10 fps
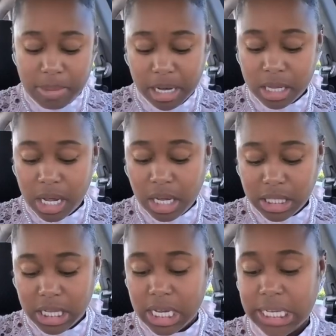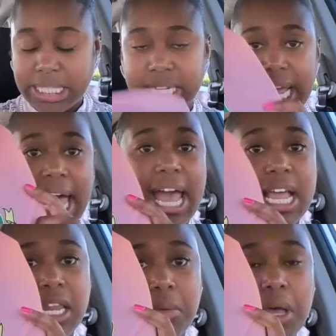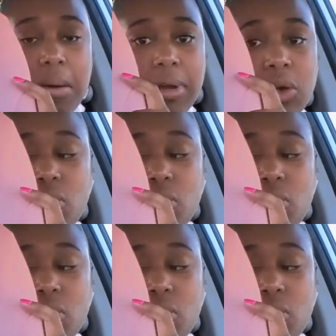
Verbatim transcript: out my closet yesterday, I ended up coming